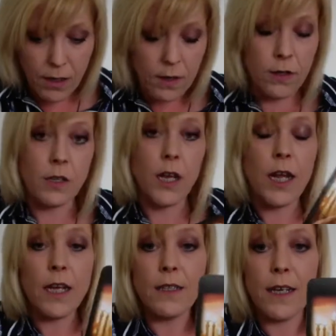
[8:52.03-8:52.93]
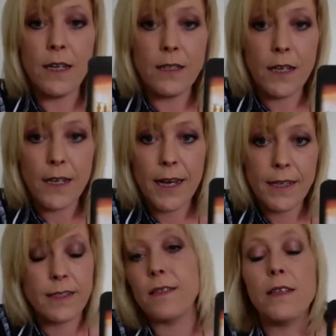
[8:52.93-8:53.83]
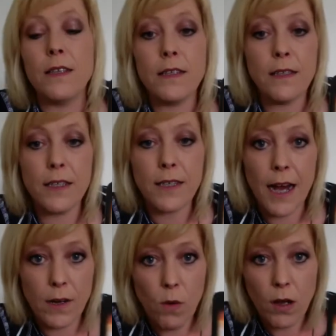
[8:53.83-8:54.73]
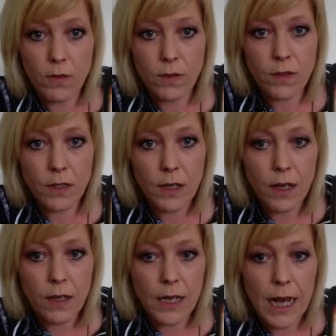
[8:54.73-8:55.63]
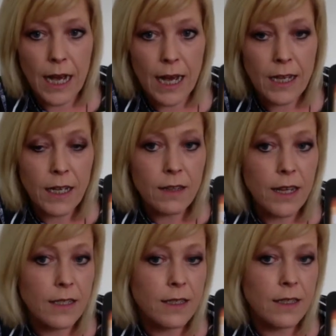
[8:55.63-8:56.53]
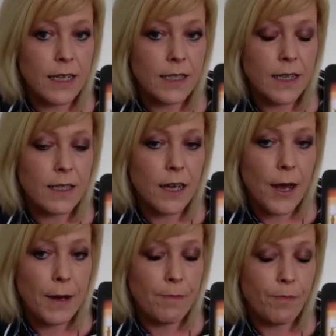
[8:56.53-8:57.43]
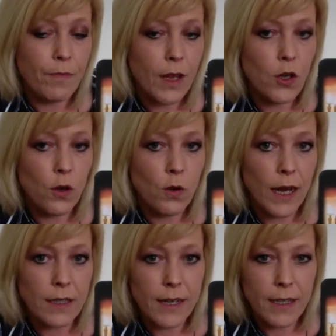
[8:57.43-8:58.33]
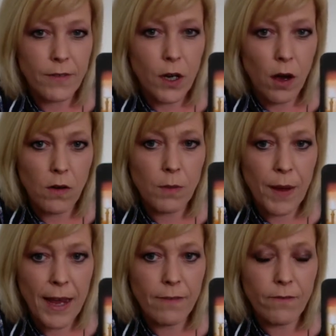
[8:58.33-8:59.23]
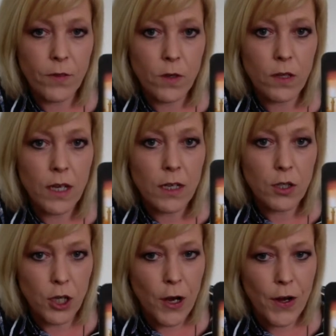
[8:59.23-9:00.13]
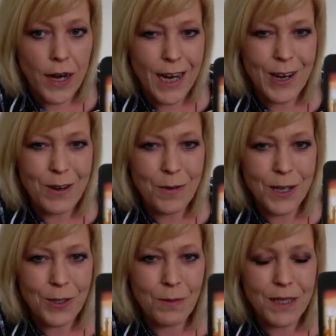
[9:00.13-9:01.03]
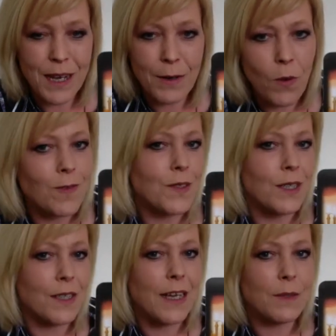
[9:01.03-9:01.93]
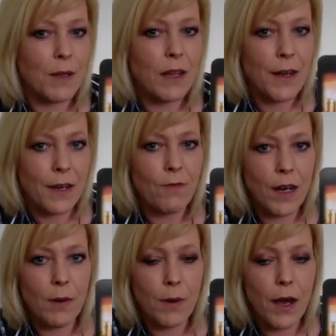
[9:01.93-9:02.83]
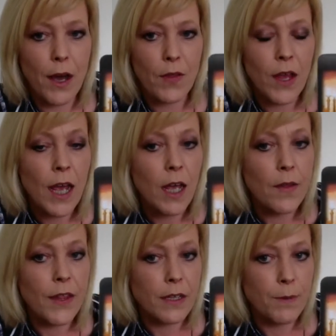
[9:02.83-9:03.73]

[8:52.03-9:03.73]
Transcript: They're gonna see see this this this nine of wands. Yeah, this this is um you getting to the end of a long painful journey. You know when I show me ten of wands and I say it's been like a rebirth, this